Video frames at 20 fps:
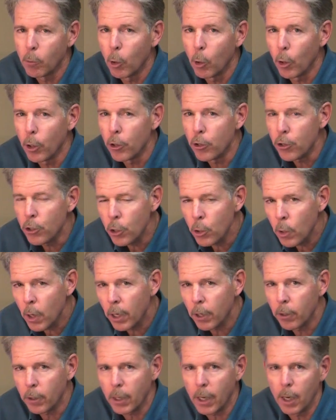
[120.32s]
of more than
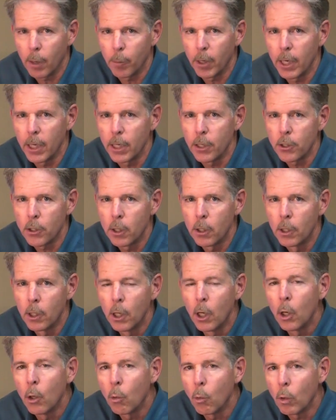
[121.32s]
200 companies,
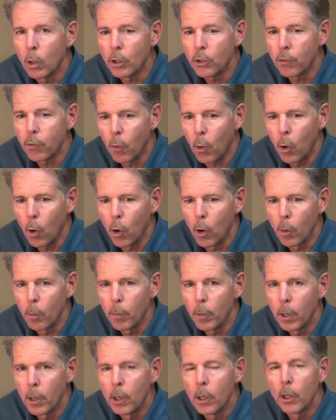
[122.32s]
was
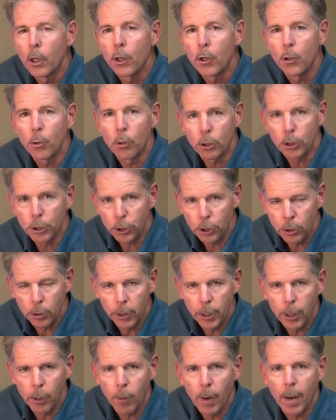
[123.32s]
formed to assure
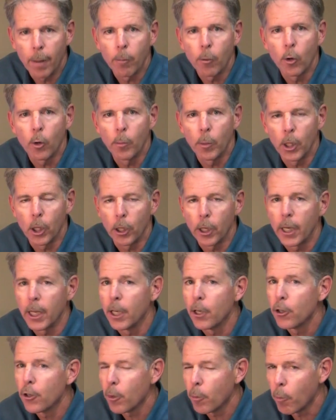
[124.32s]
interoperability
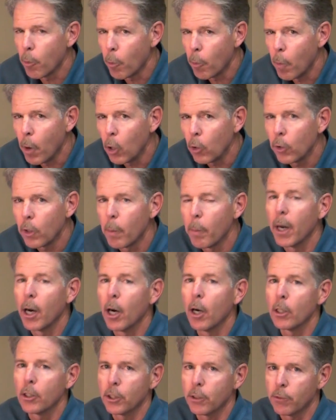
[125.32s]
and to promote the
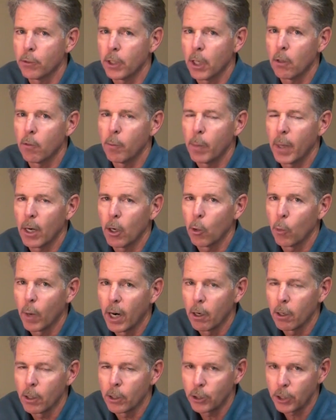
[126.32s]
merits of self powered
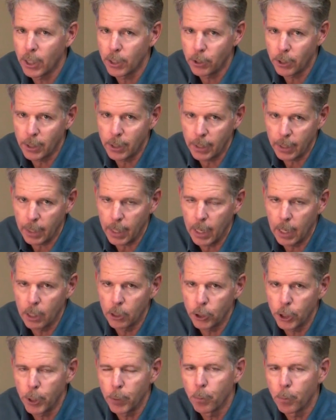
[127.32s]
wireless sensing
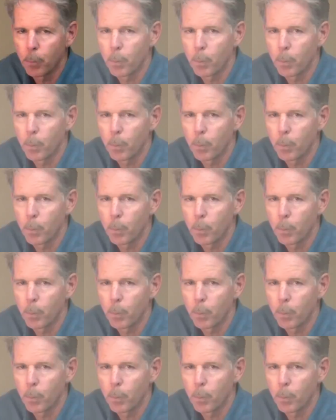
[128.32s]
technology.